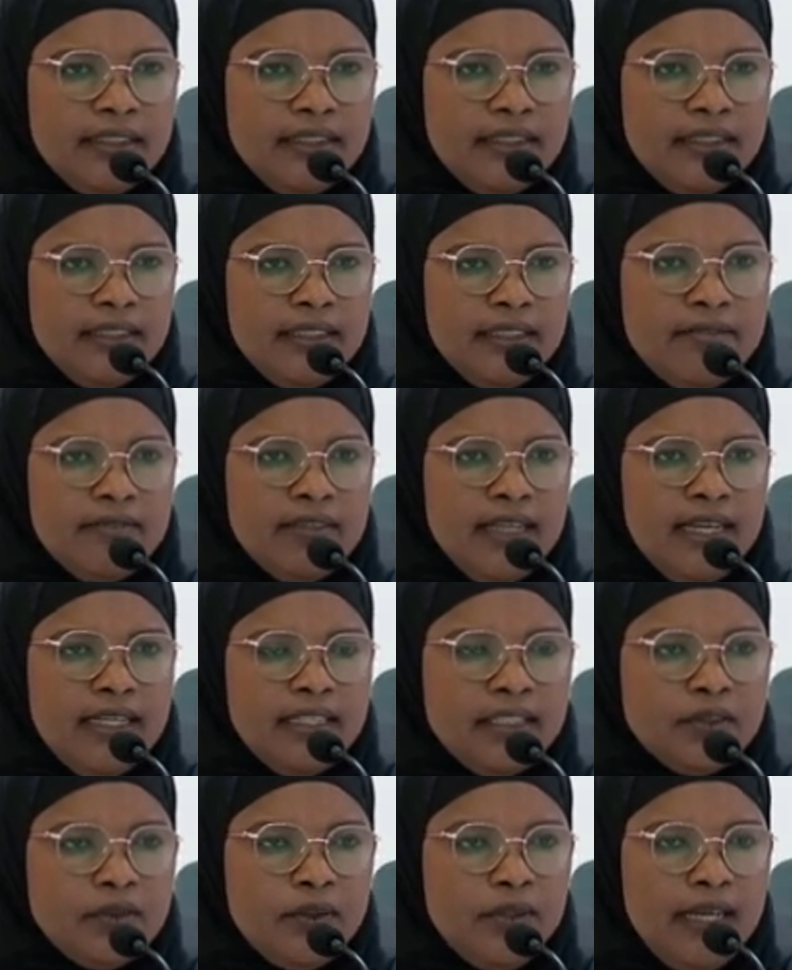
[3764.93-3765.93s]

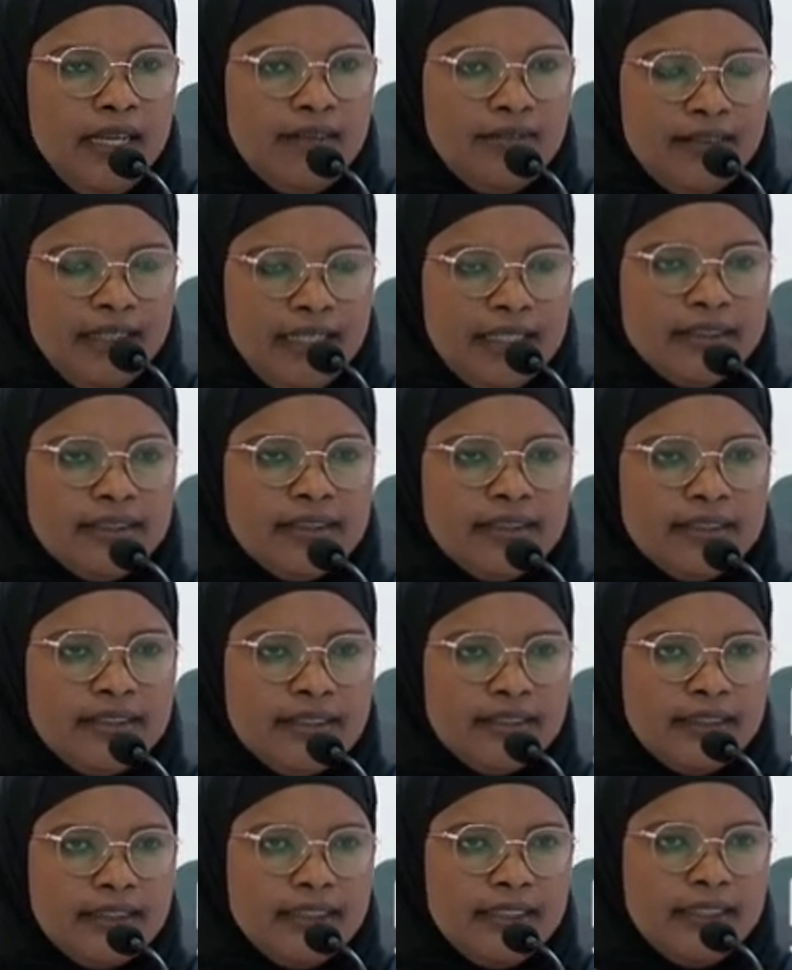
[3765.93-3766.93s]
there is no evidence?
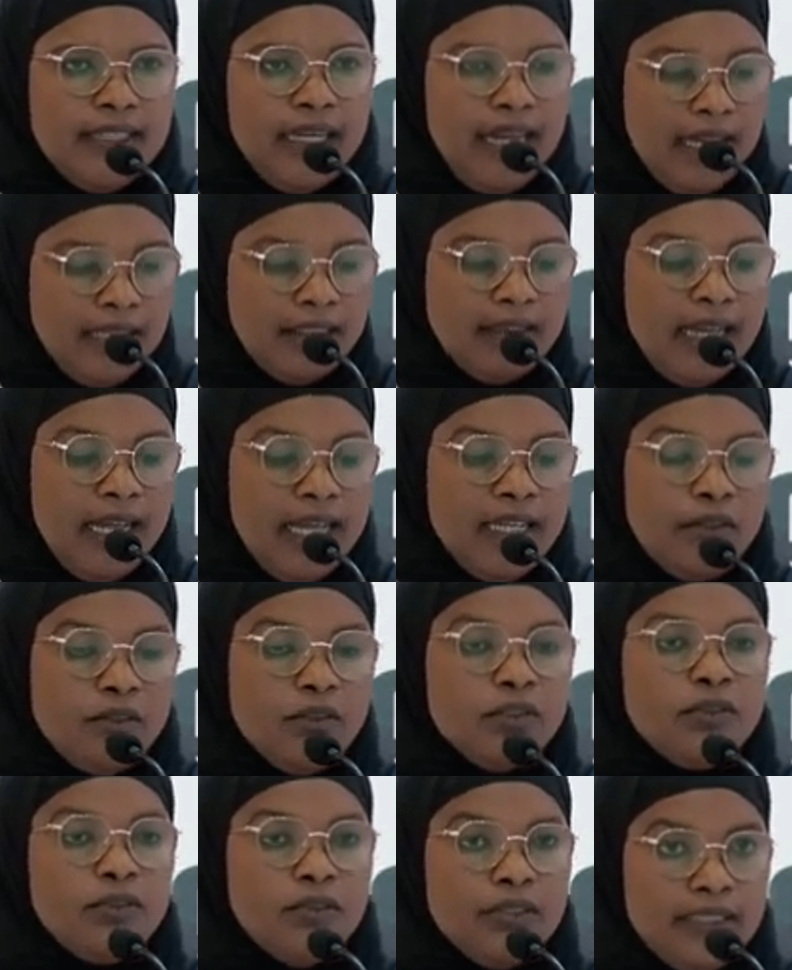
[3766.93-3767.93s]
And I
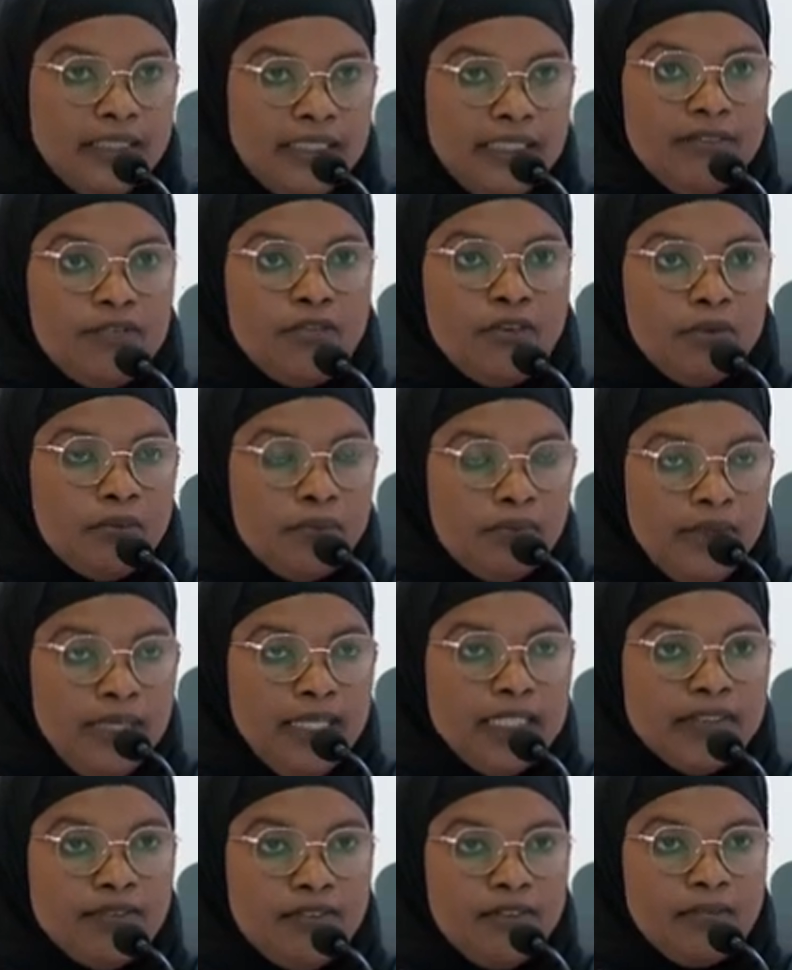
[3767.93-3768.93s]
used to receive
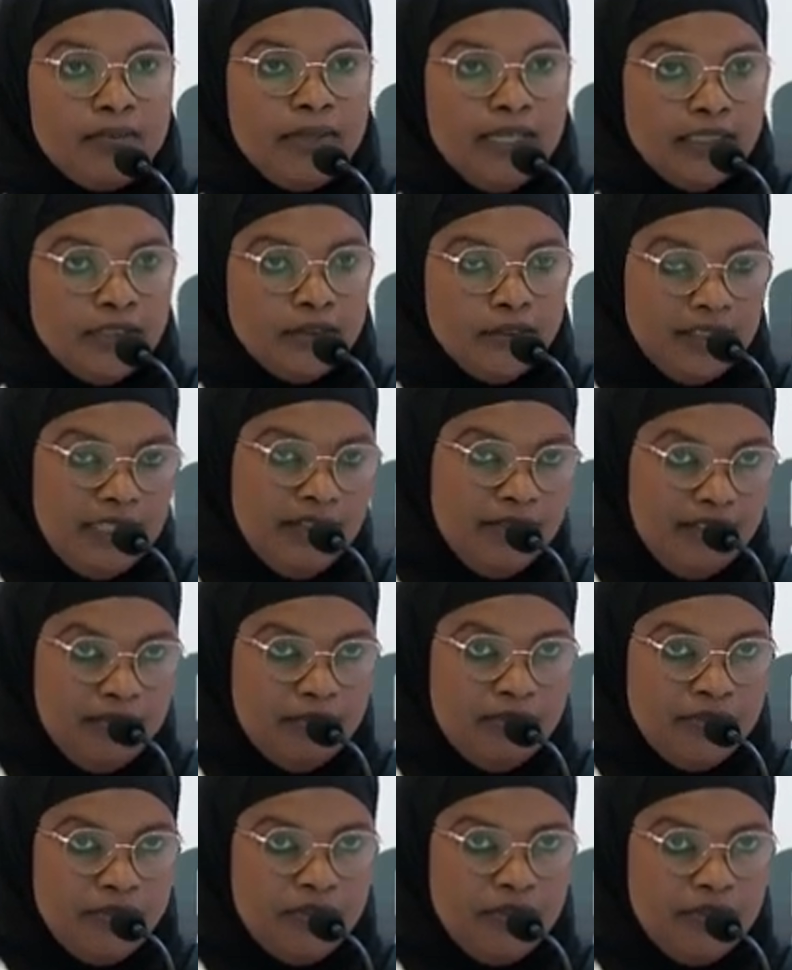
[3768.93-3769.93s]
complaints from Gaston
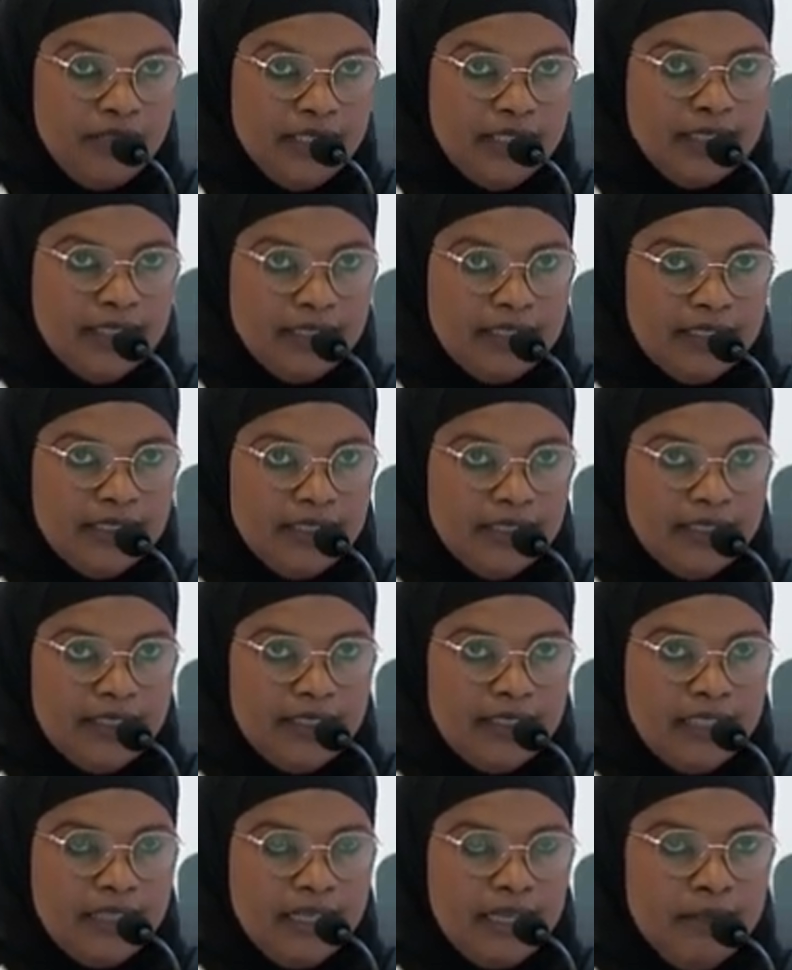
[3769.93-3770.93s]
even before this
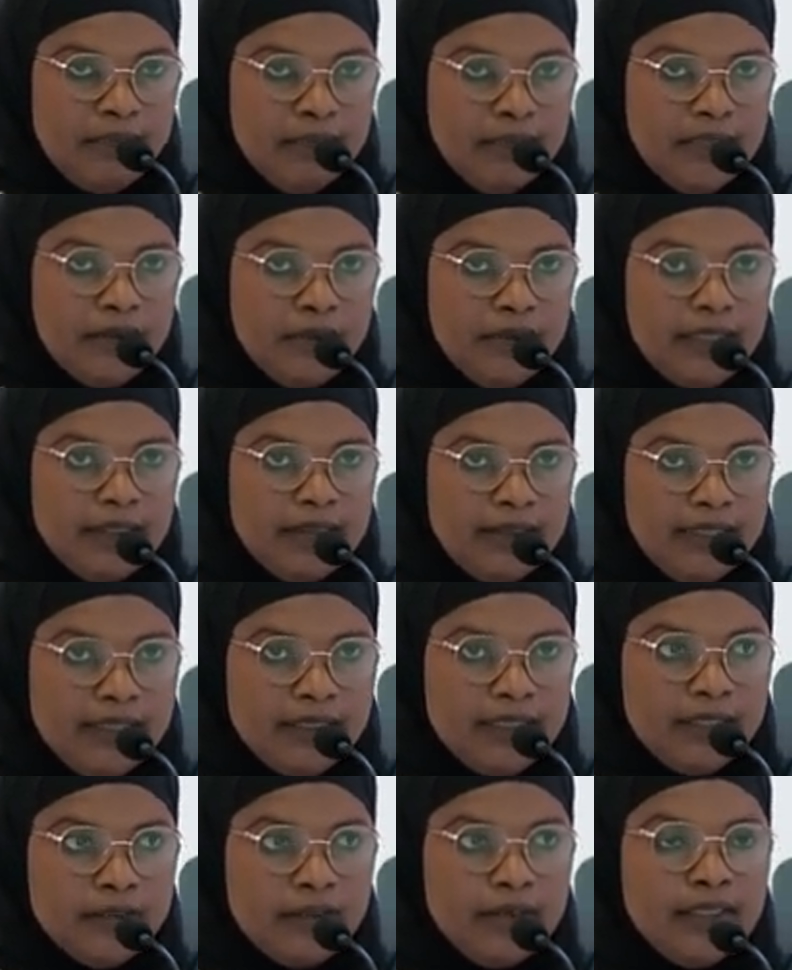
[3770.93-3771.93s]
particular
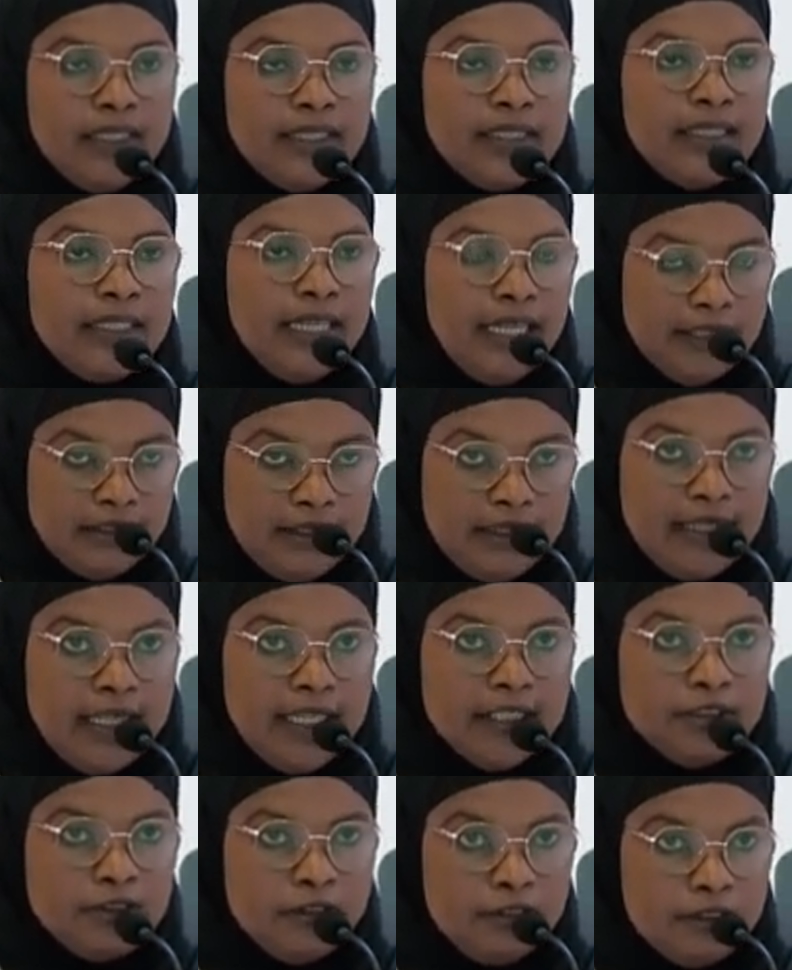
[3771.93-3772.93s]
transaction that the
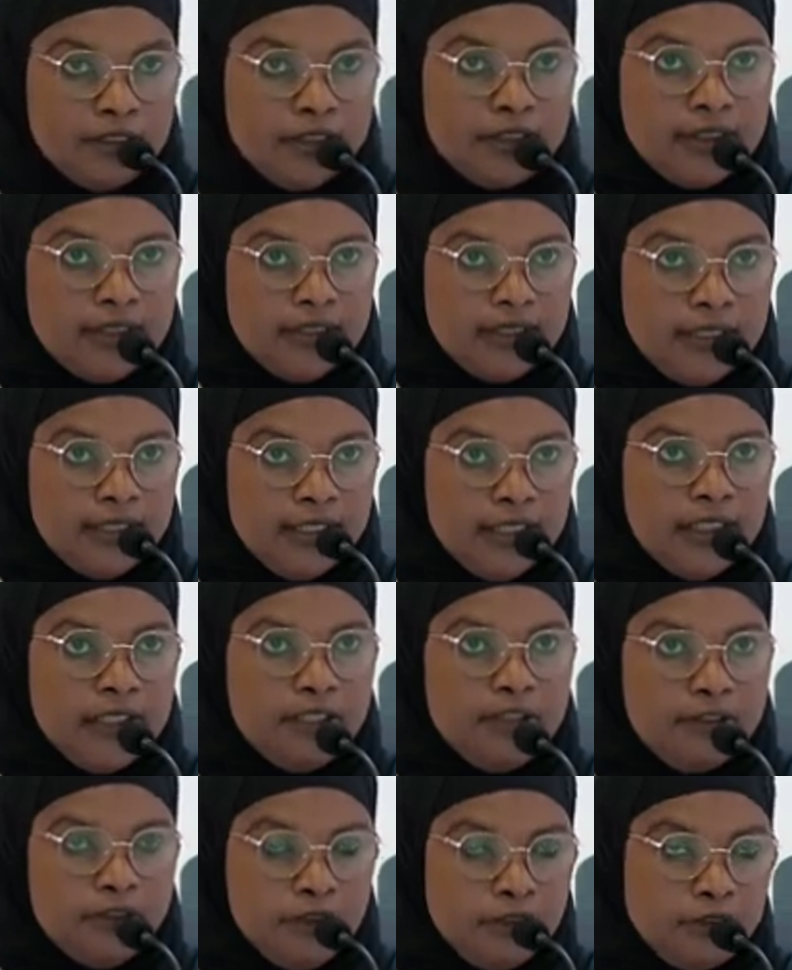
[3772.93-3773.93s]
councillors
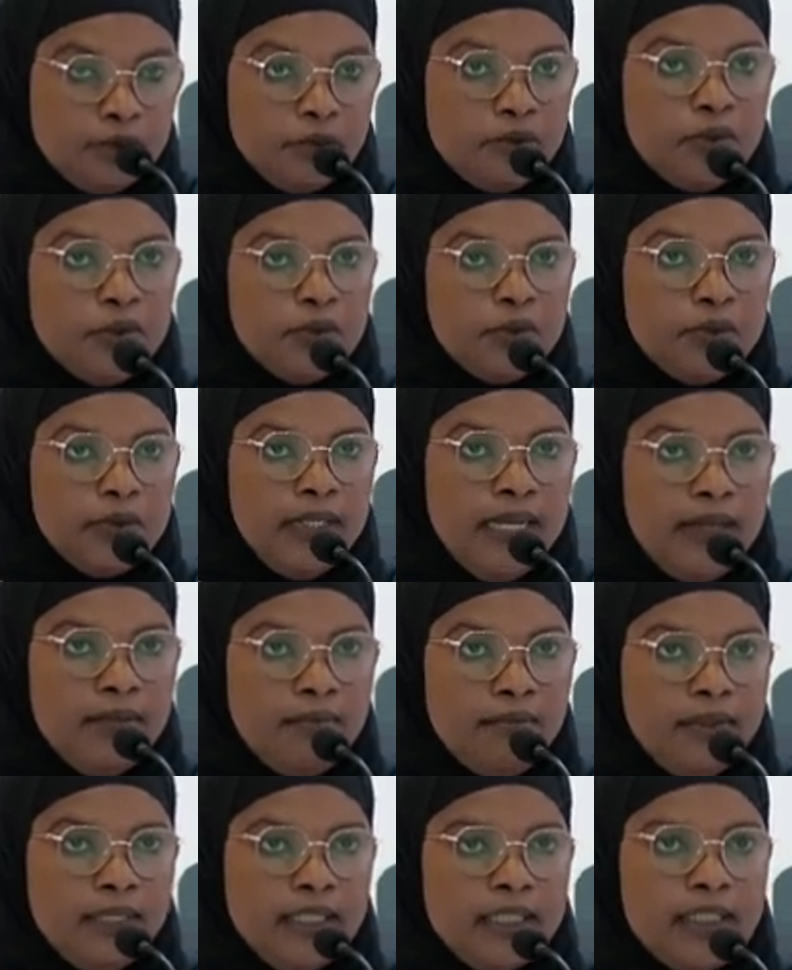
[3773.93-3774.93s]
used to go to
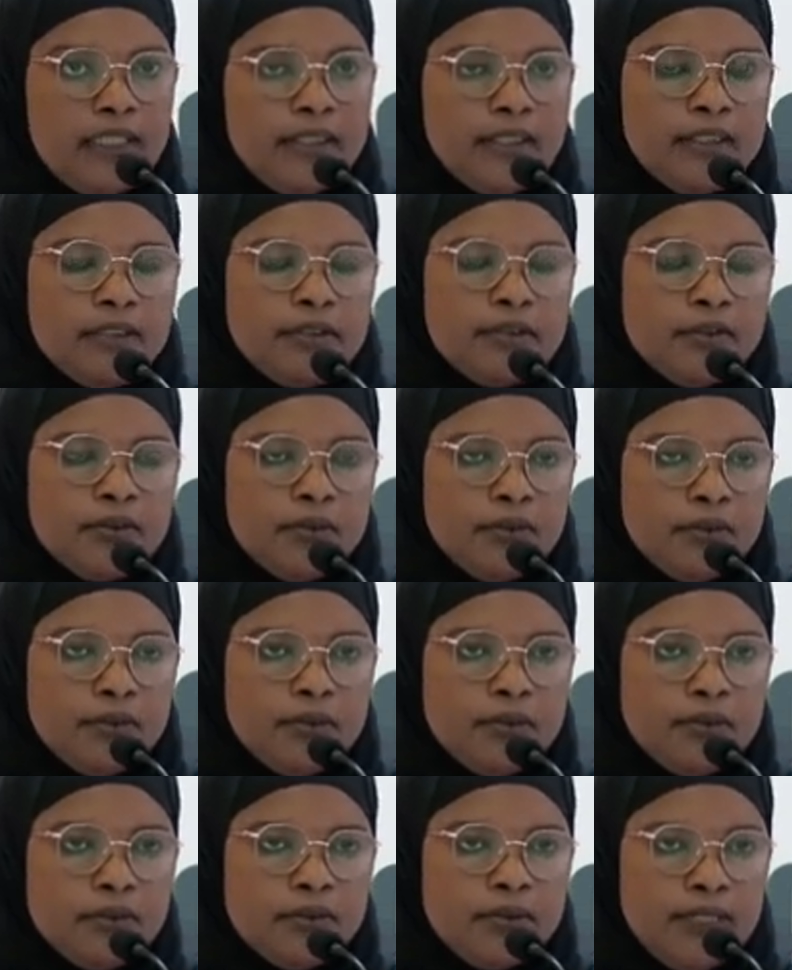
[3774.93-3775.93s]
them
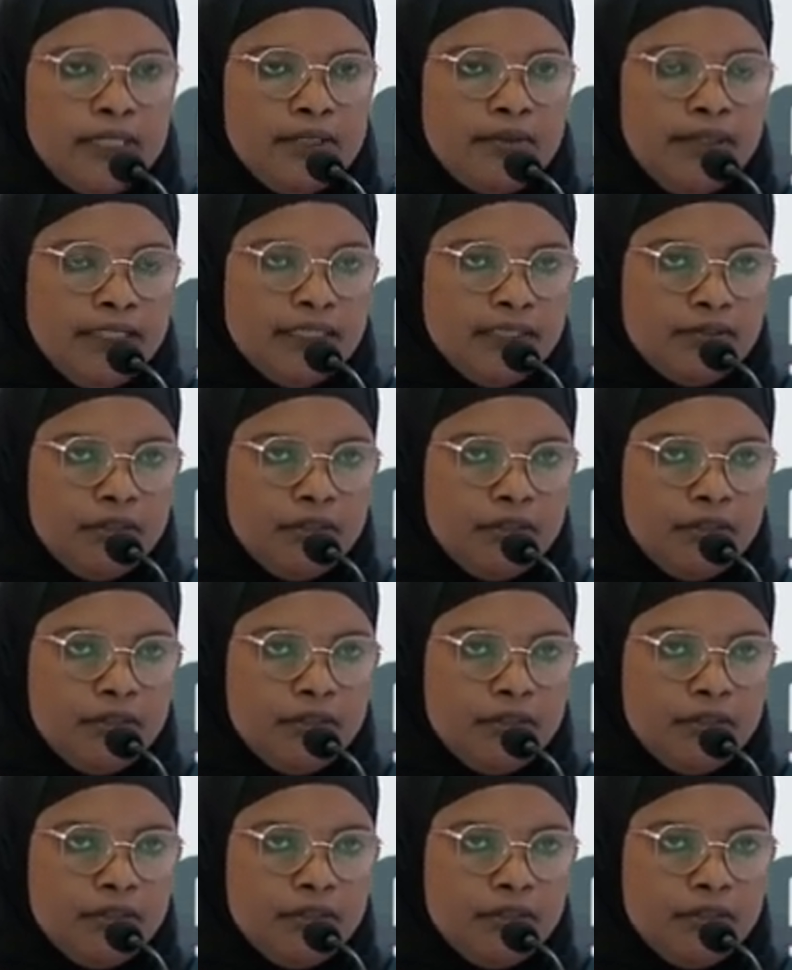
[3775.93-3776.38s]
to request